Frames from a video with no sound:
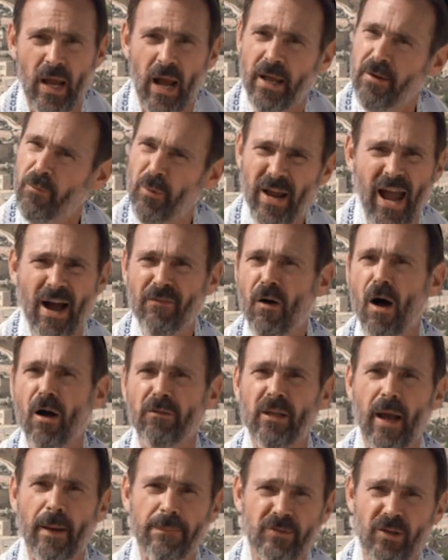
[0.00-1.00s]
And we have all
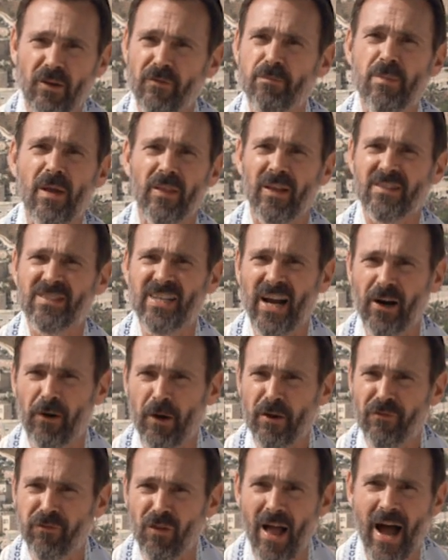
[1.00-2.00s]
types of
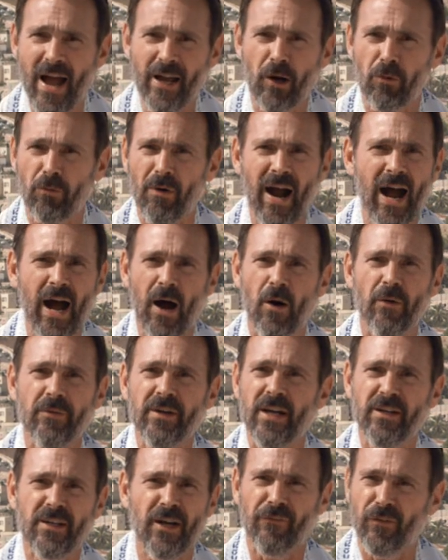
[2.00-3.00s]
military flying
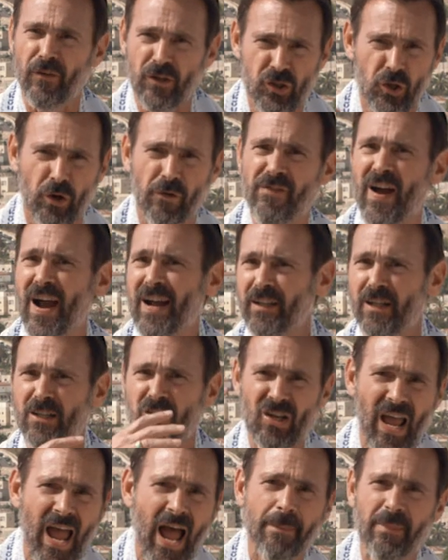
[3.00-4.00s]
around and different
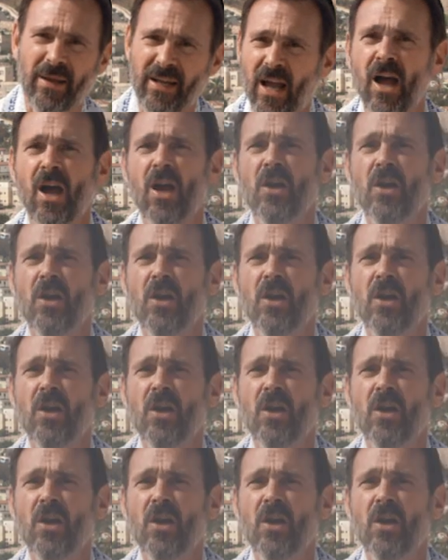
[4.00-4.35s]
surveillance happening.